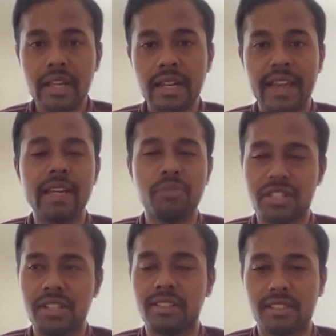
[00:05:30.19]
Like I
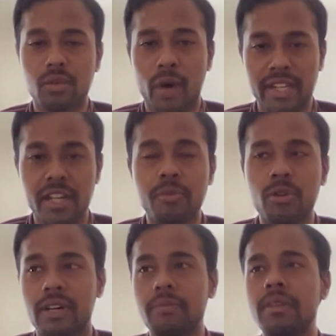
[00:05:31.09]
mentioned, this is a 1 year
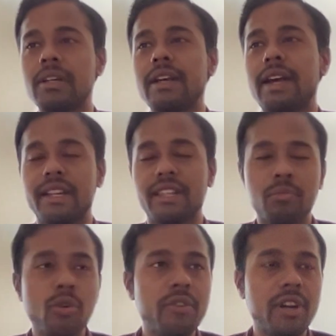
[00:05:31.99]
program, and they
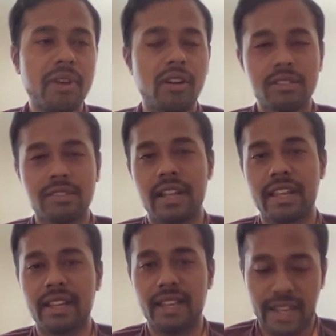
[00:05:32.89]
moved it because,
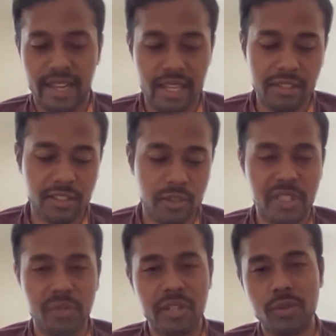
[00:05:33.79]
like, again, this is
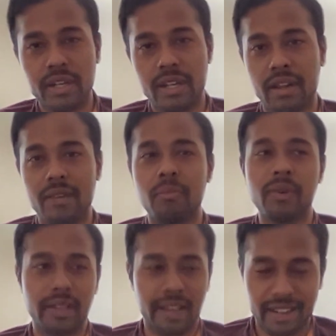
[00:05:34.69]
specific to
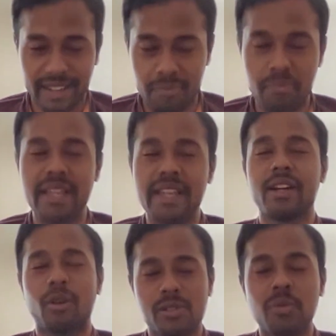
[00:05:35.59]
an MBA
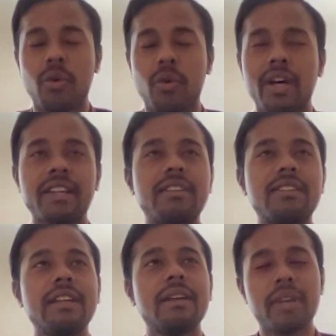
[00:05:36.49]
and also 1 year,
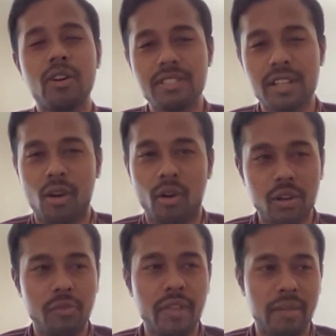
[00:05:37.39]
because a lot
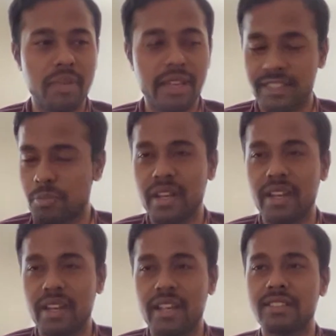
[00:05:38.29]
of the MBA
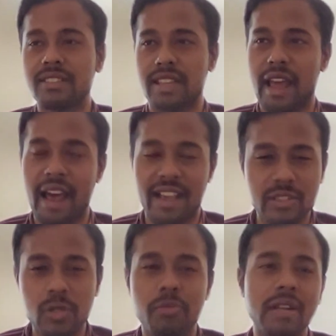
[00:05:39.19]
experience has
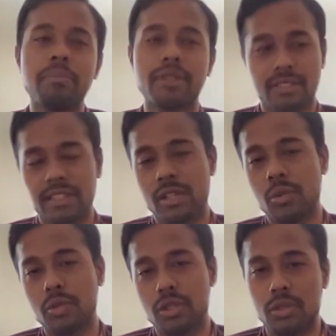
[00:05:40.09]
to be in person.
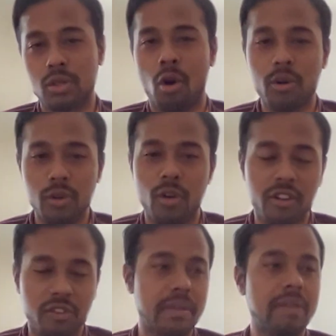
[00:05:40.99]
You talk to a
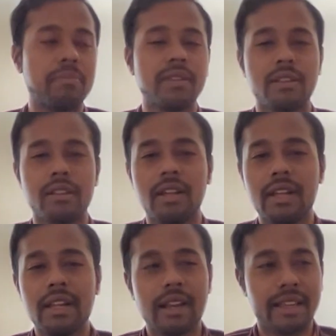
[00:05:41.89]
lot of people,
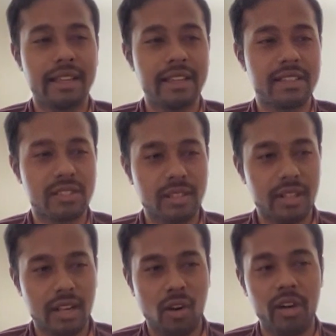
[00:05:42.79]
like it's
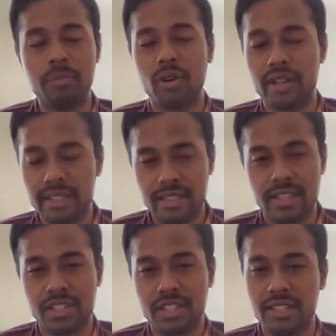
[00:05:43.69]
a lot about
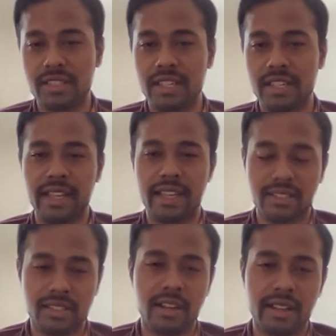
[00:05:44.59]
discussions and
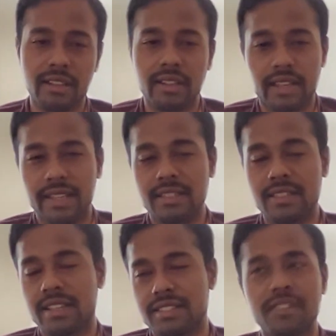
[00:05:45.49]
cases,
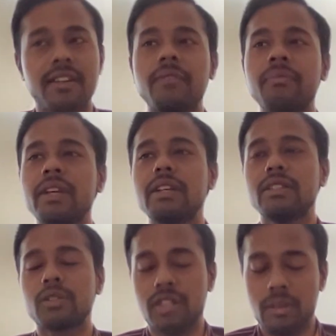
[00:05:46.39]
etc.
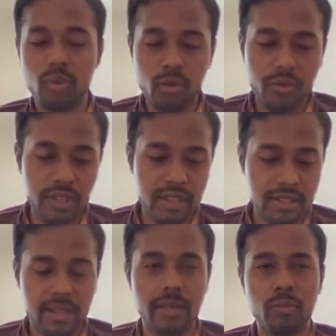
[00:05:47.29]
So they moved
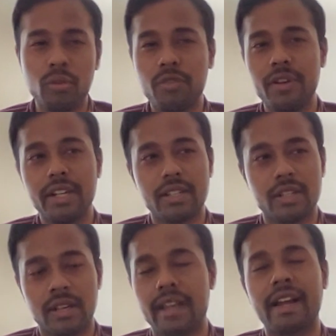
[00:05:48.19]
it
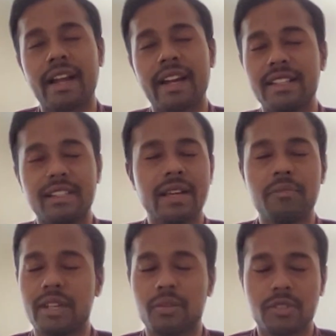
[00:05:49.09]
like at that
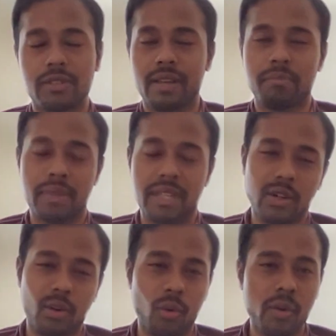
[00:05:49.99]
time it was like
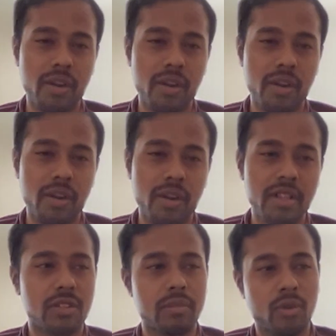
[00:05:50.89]
peak COVID, so they
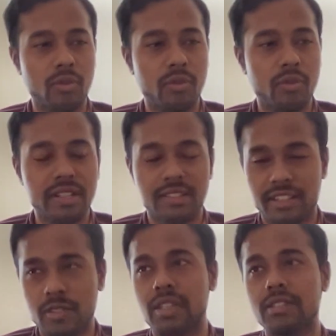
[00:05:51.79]
moved it 6
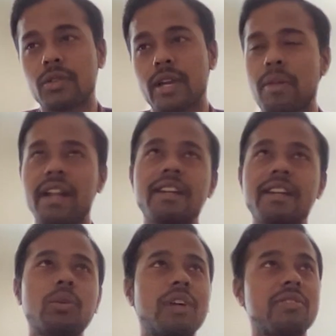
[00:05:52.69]
months. So I applied in
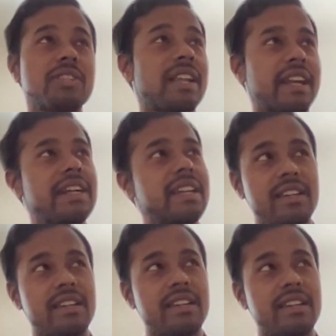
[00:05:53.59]

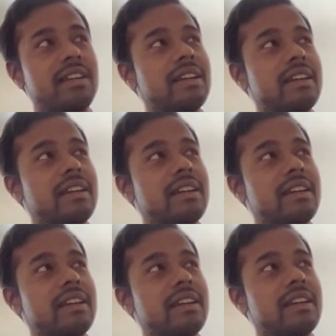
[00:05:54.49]
2019,
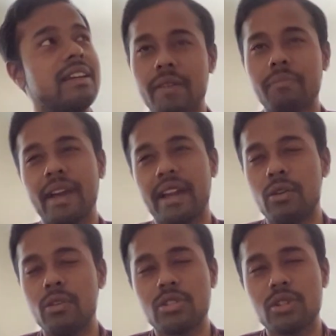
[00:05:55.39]
let's say
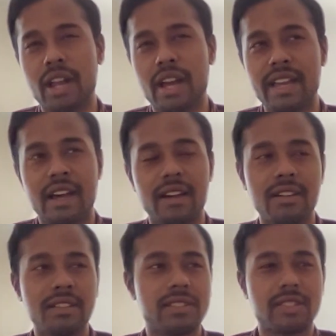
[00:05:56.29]
like around
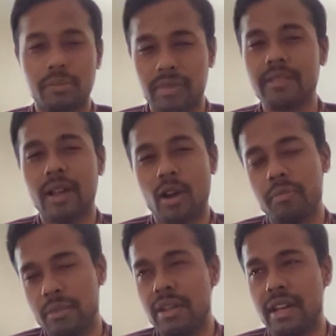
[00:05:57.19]
July, August sometime,
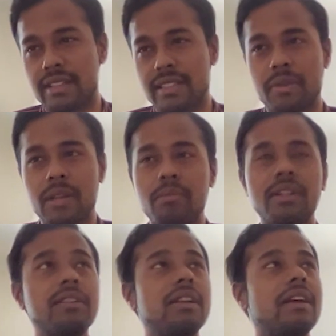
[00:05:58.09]
or maybe like
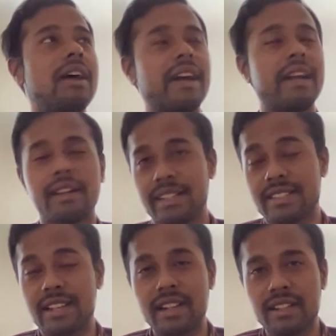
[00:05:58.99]
September, and I
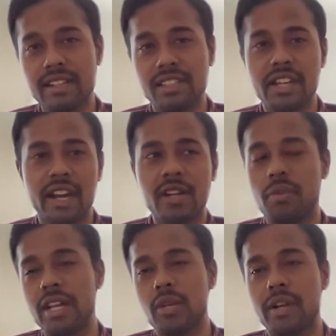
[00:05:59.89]
started in Jan
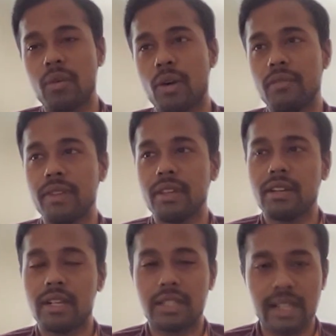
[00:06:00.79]
2021.
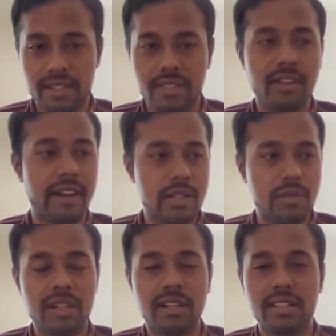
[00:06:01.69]
I just
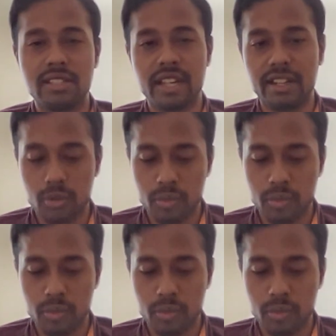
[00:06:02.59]
graduated in Jan